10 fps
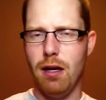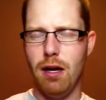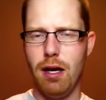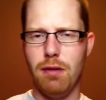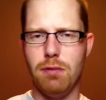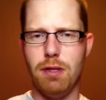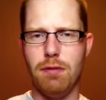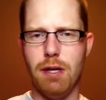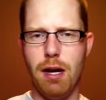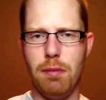And we'll give
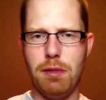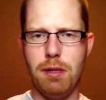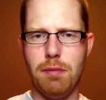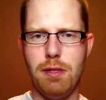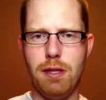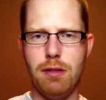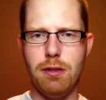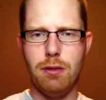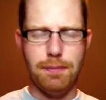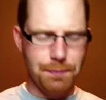you a couple tips there.
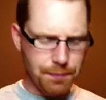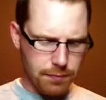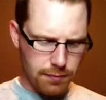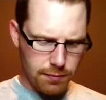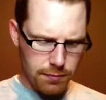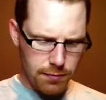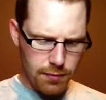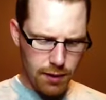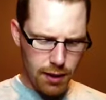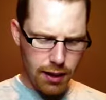So,
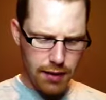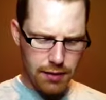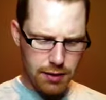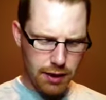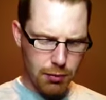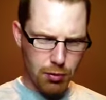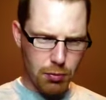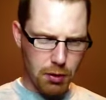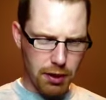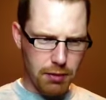again, the scale we're
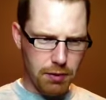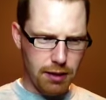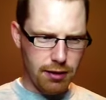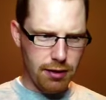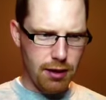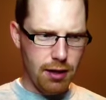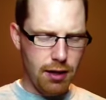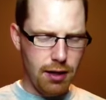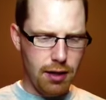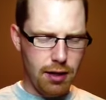working with
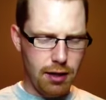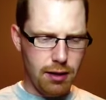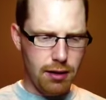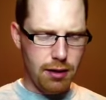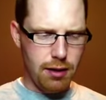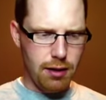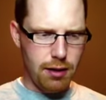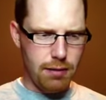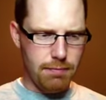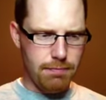and,
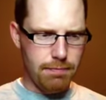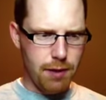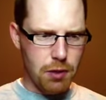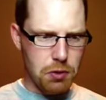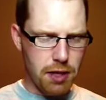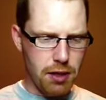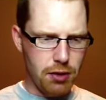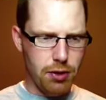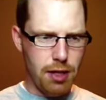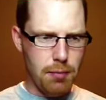trying to
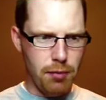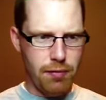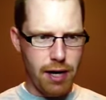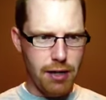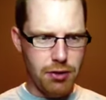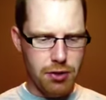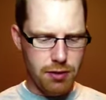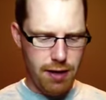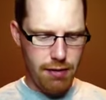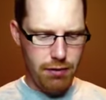learn to improvise or just
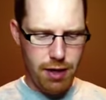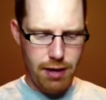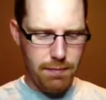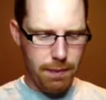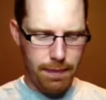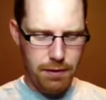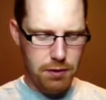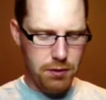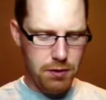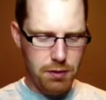navigate
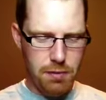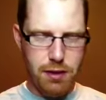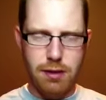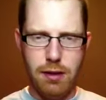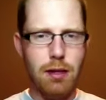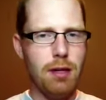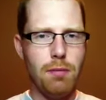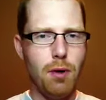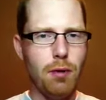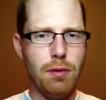is just the Mixolydian
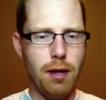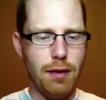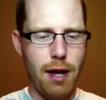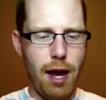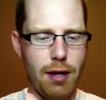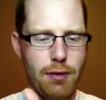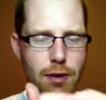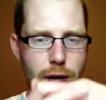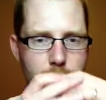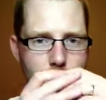mode on the high end of the
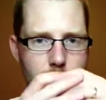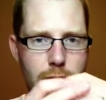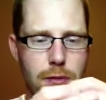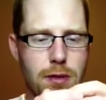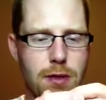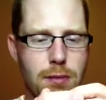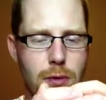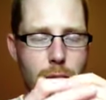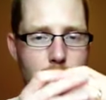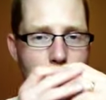harp, starting with 6th
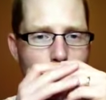blow.